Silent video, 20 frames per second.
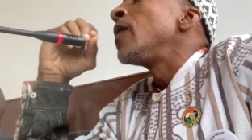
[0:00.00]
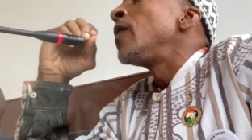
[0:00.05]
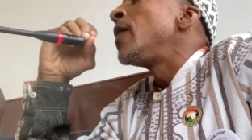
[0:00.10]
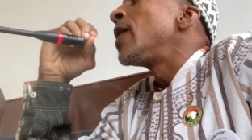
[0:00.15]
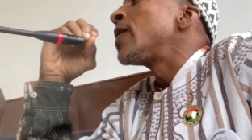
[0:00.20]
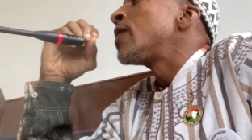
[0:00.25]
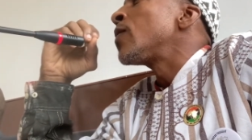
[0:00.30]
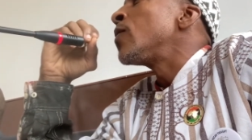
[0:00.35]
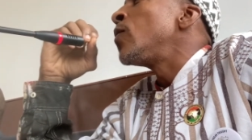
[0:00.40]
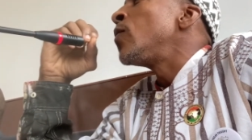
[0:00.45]

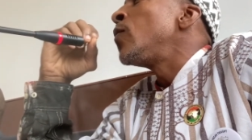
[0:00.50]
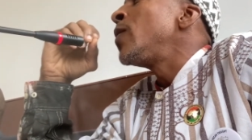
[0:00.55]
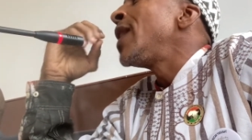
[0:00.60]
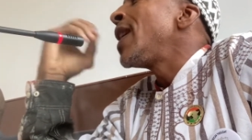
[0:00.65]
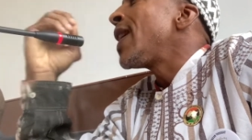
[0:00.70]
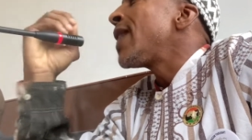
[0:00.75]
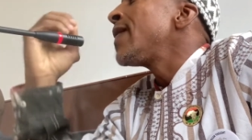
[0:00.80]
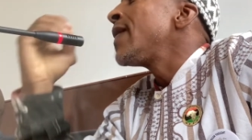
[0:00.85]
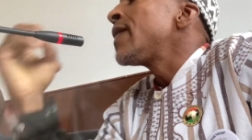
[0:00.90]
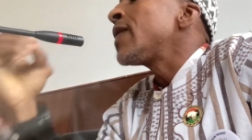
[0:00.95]
that we
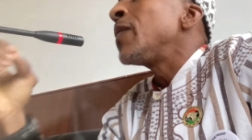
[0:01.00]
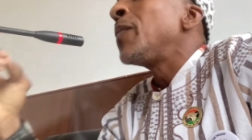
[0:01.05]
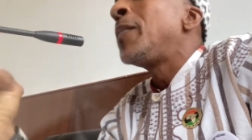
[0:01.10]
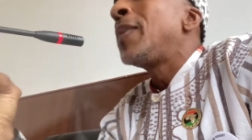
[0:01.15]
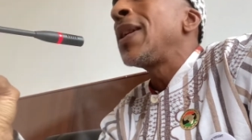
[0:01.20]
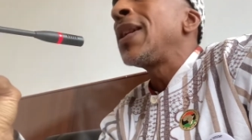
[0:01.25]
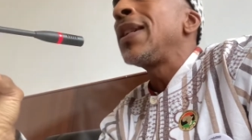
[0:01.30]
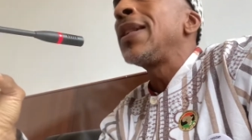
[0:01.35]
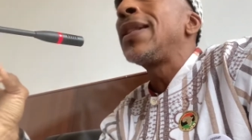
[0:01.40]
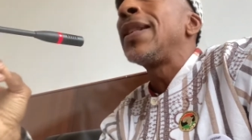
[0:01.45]
have this
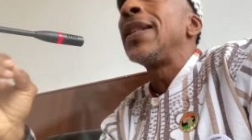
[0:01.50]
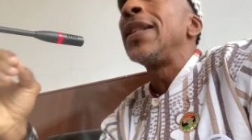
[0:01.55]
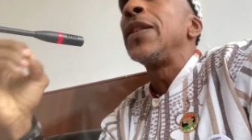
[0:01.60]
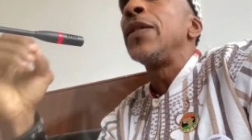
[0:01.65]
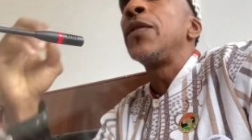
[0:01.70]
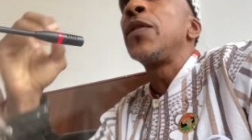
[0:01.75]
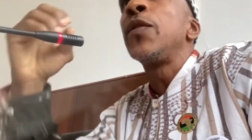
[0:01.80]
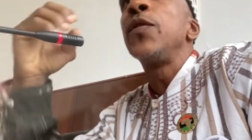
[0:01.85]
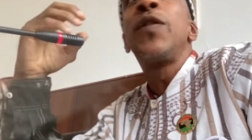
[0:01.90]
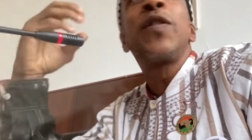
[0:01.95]

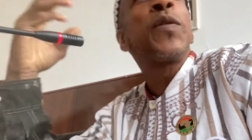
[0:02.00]
ability to